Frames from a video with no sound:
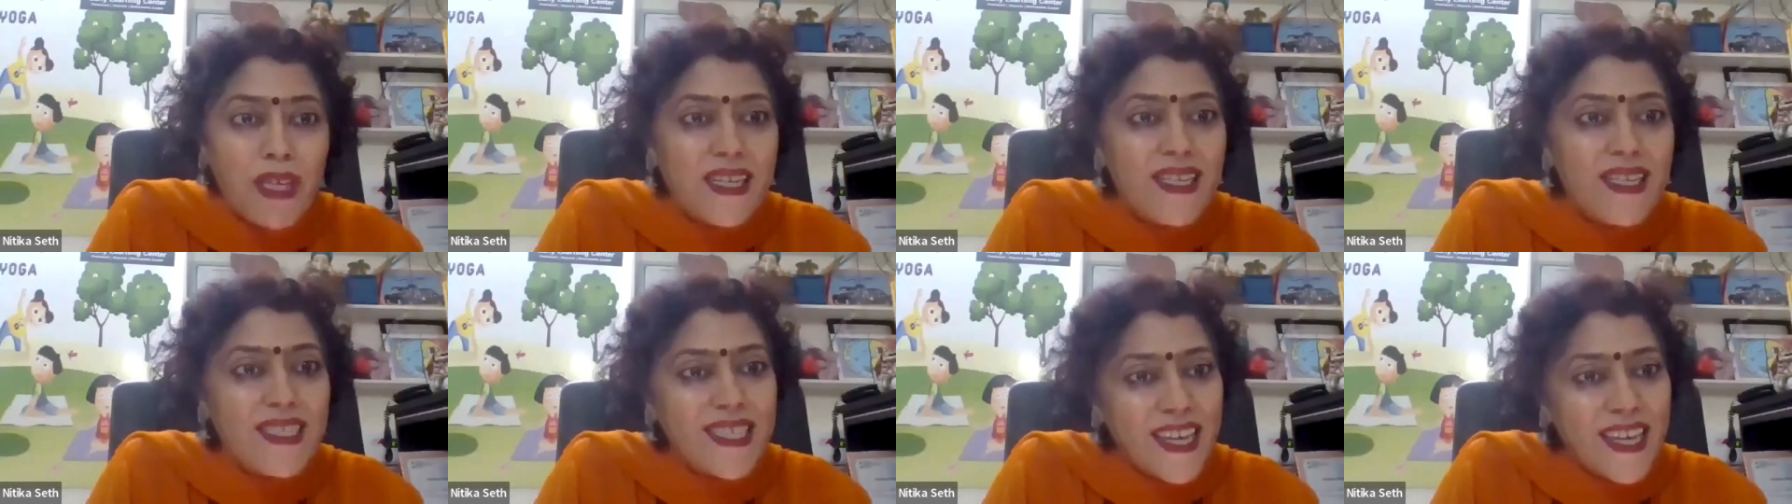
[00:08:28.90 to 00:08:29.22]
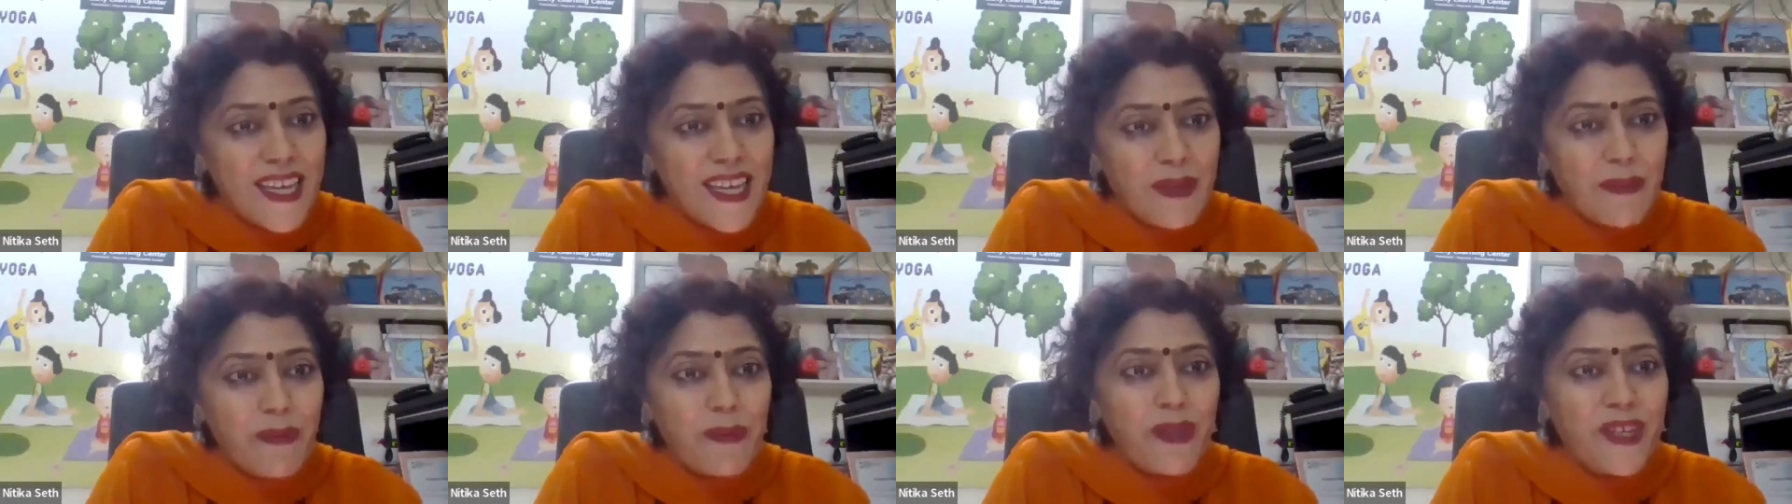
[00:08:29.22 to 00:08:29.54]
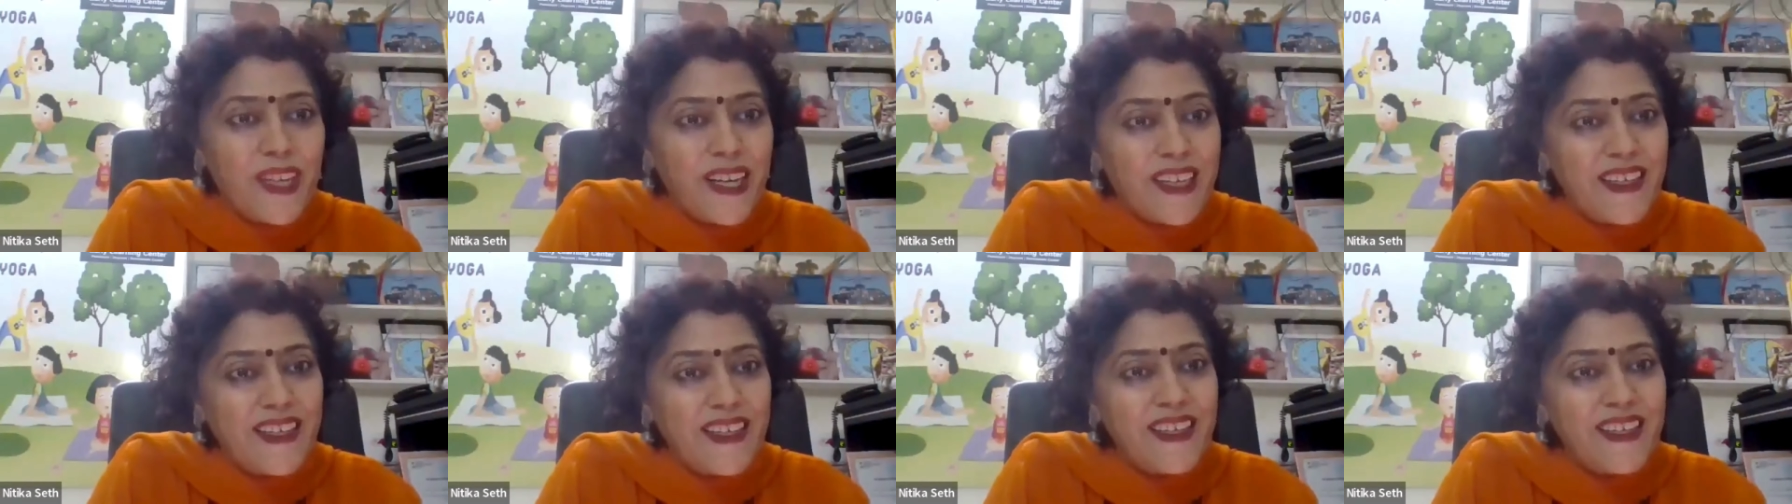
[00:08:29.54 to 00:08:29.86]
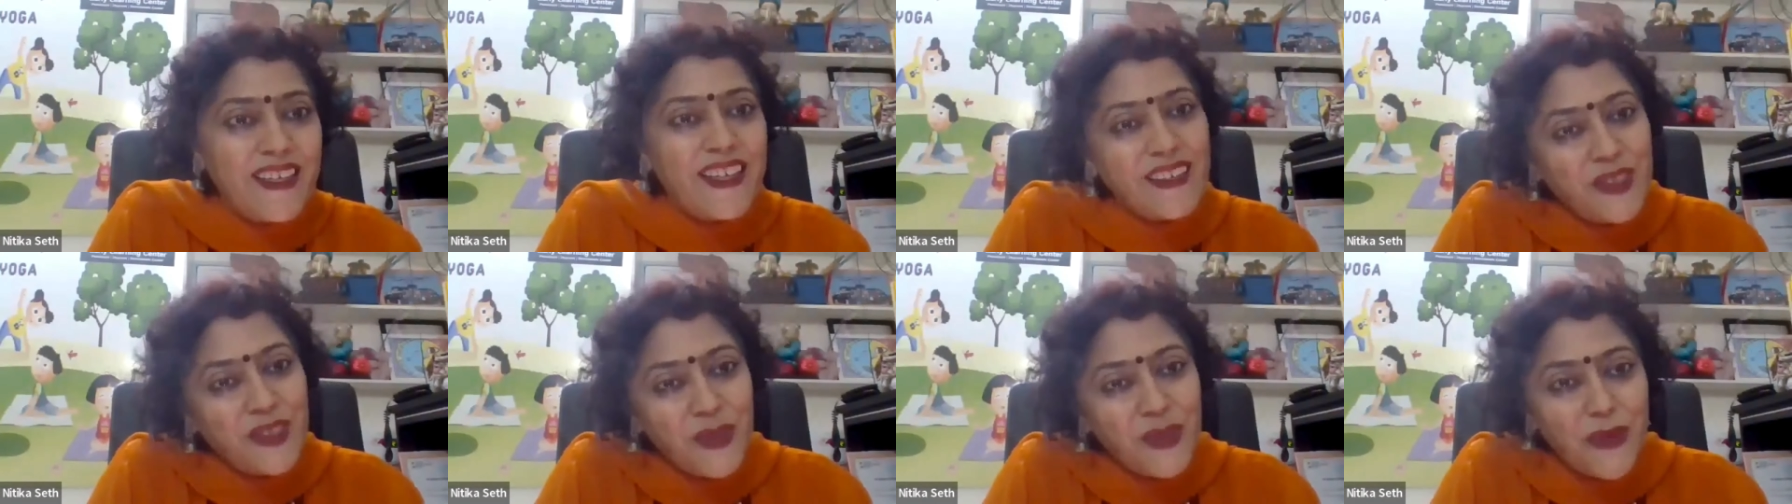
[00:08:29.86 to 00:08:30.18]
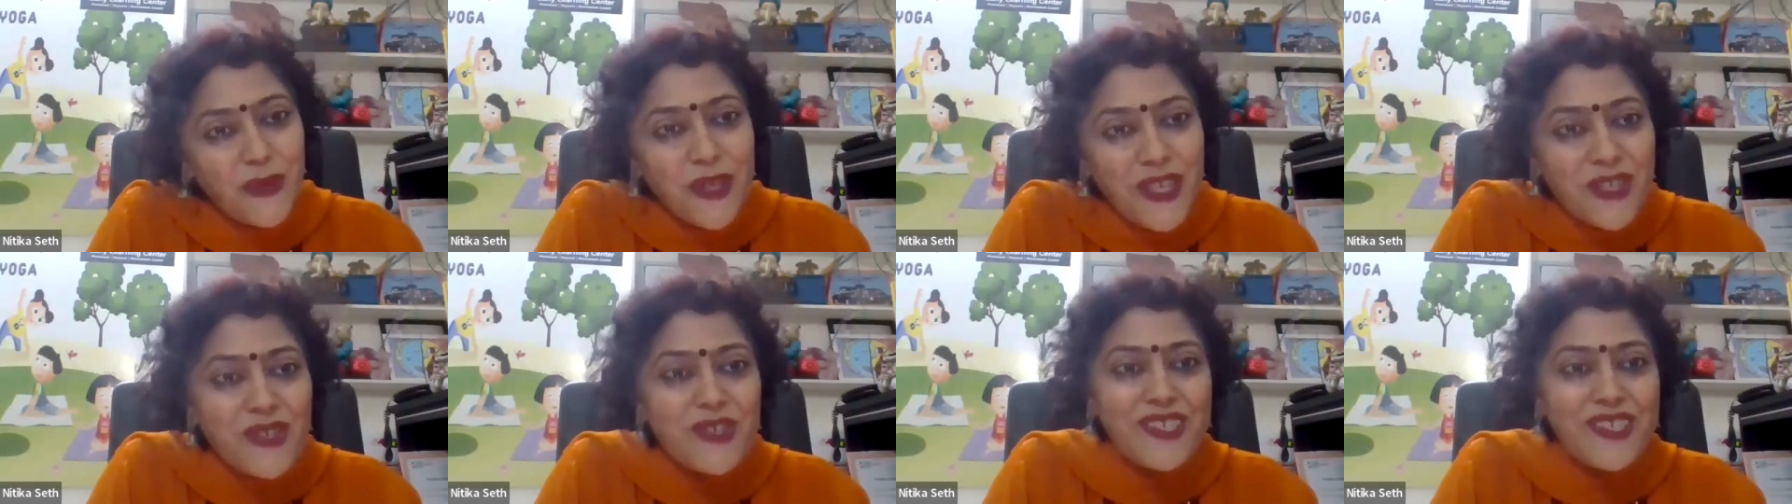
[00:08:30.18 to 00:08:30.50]
mealtime really,
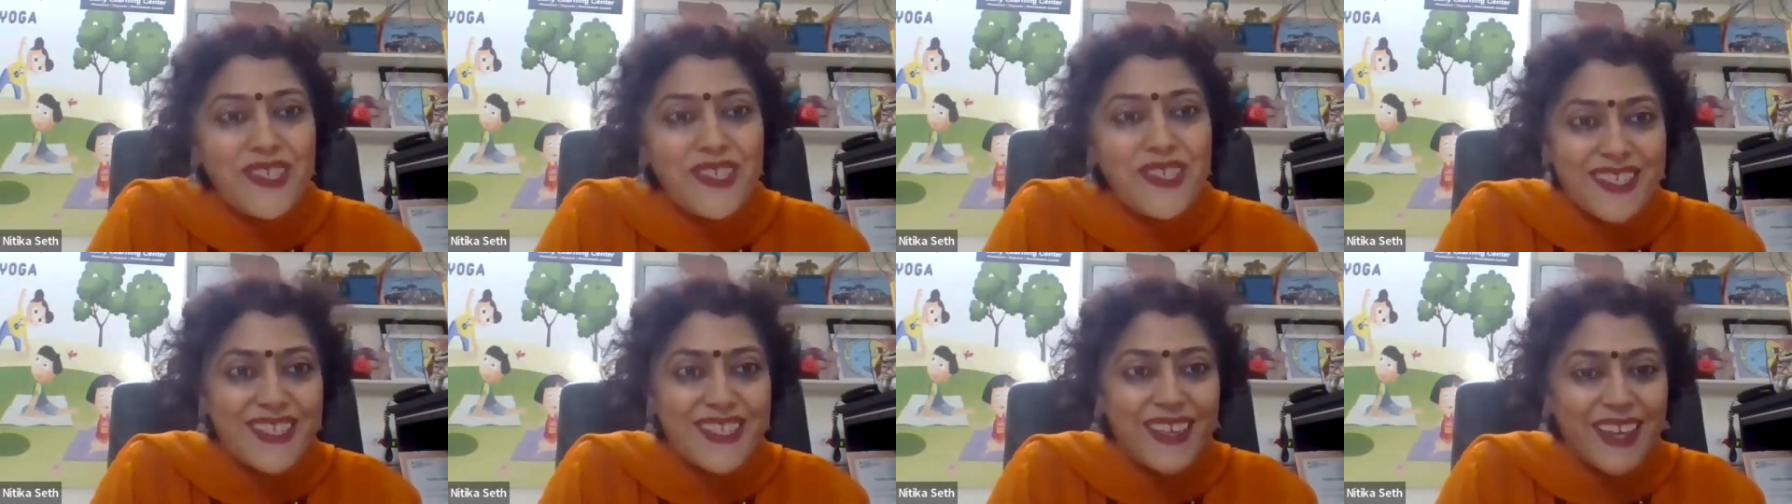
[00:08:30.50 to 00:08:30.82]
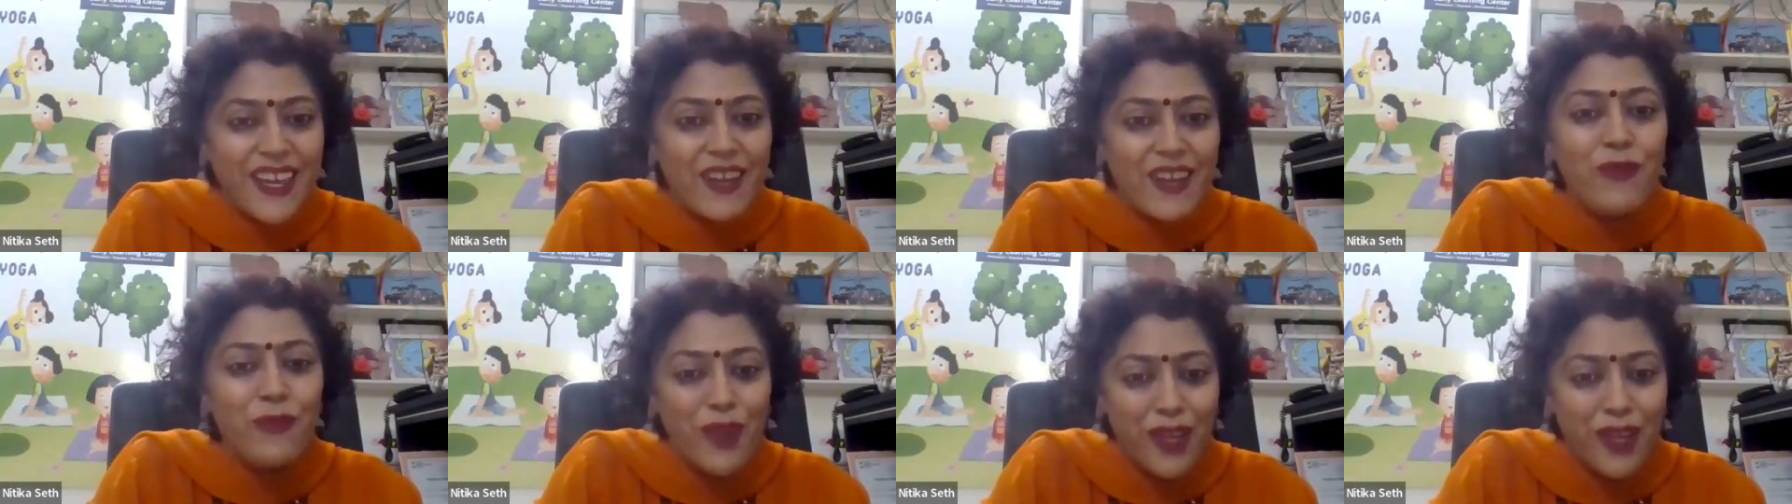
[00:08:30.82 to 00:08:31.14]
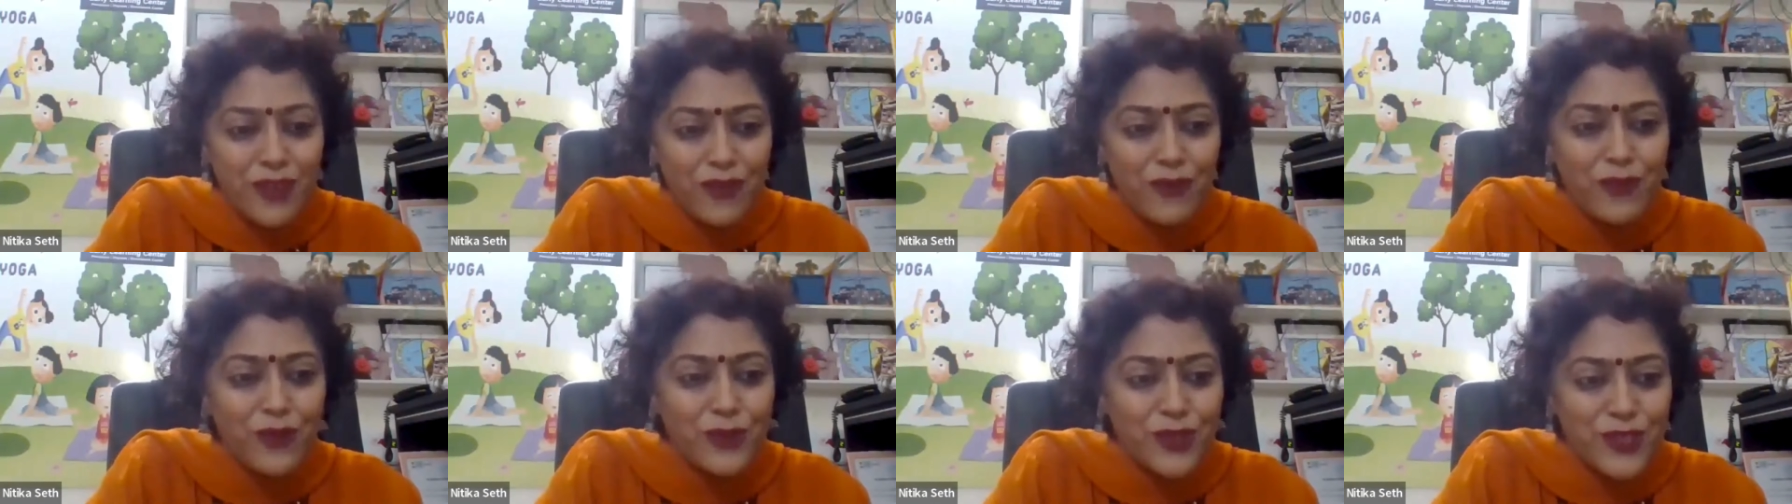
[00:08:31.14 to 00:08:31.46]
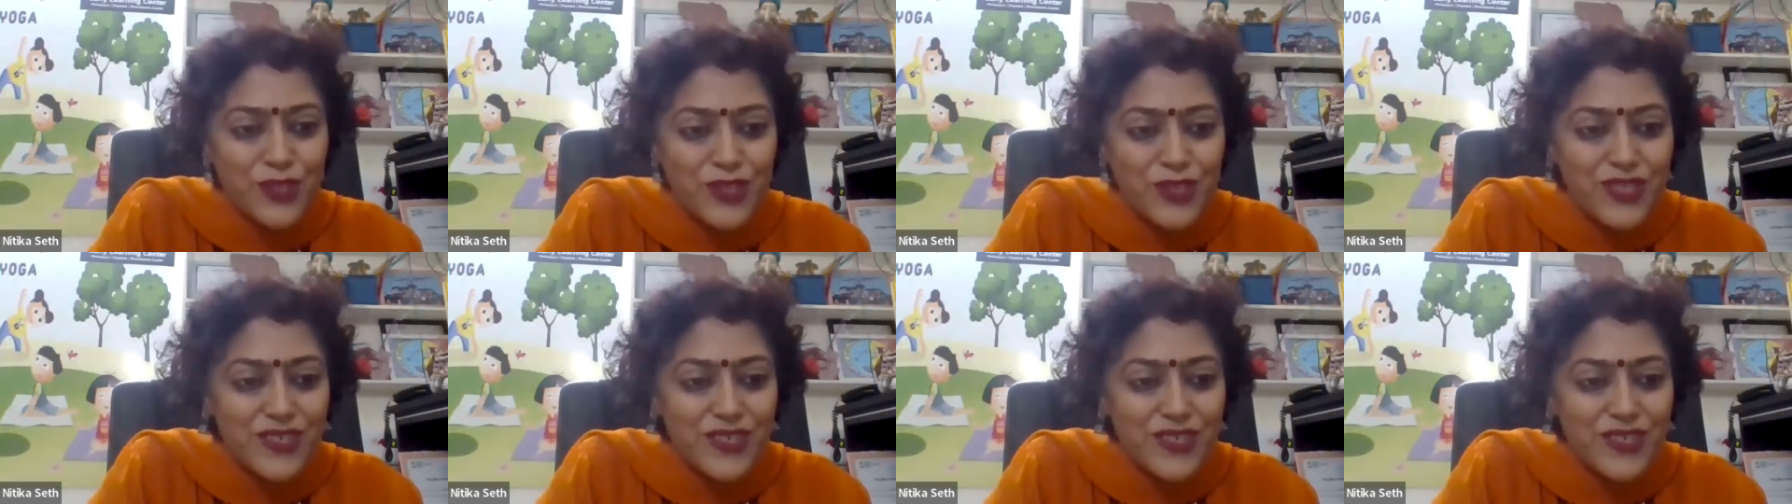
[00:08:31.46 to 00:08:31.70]
you know, interesting and fun for the